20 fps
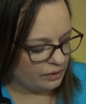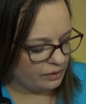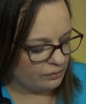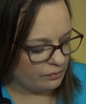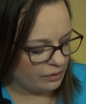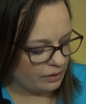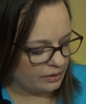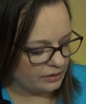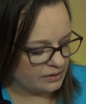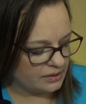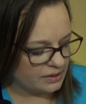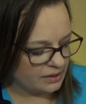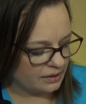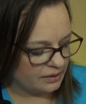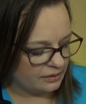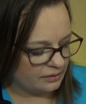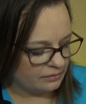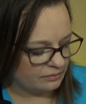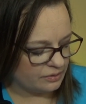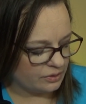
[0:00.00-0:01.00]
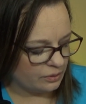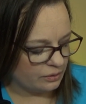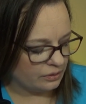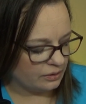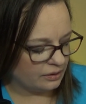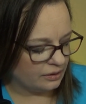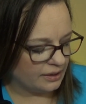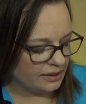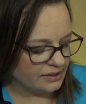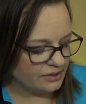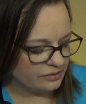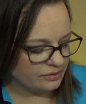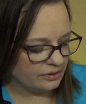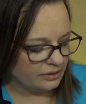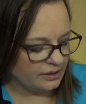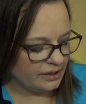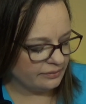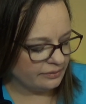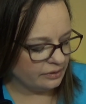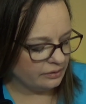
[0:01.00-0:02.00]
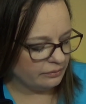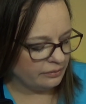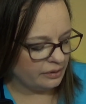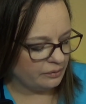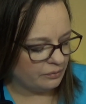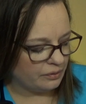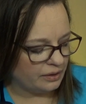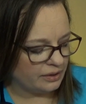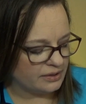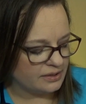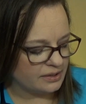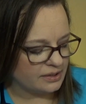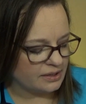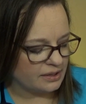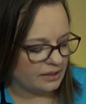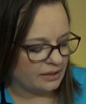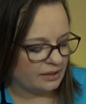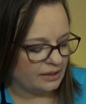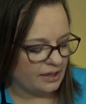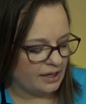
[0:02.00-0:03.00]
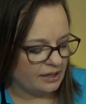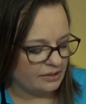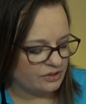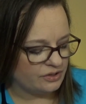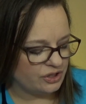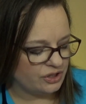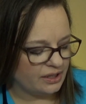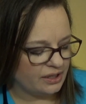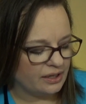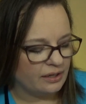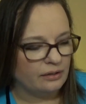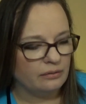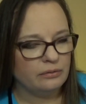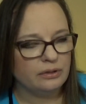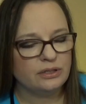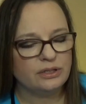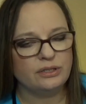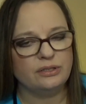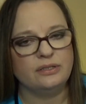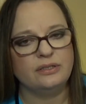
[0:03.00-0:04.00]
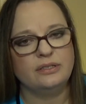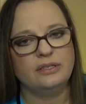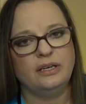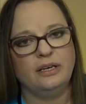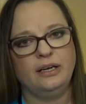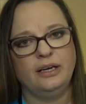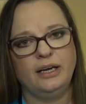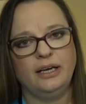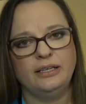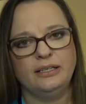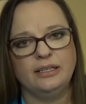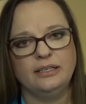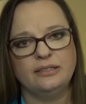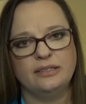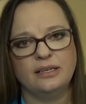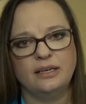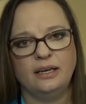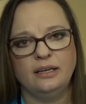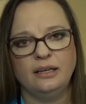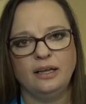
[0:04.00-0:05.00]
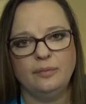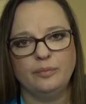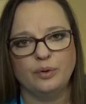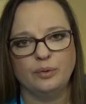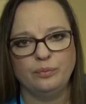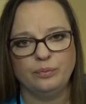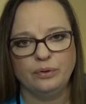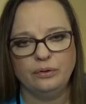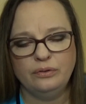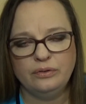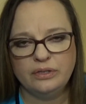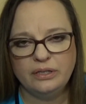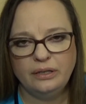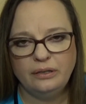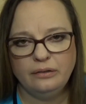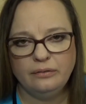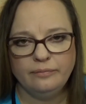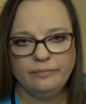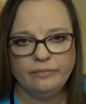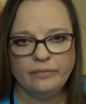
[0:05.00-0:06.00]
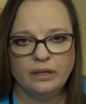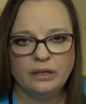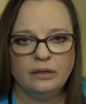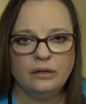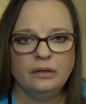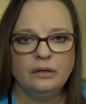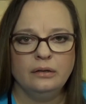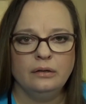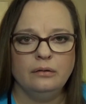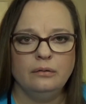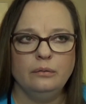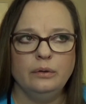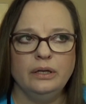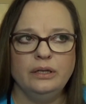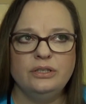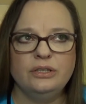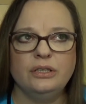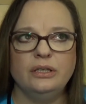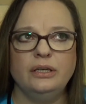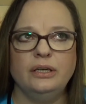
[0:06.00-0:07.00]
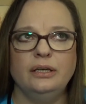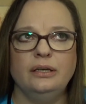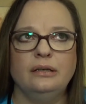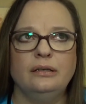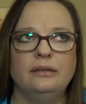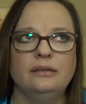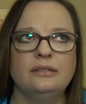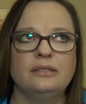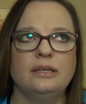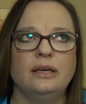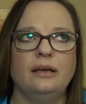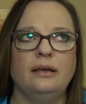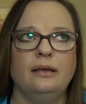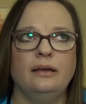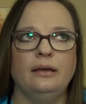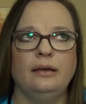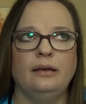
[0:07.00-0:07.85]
We want total cholesterol level. We want HDL, which is a high-density lipoprotein, which is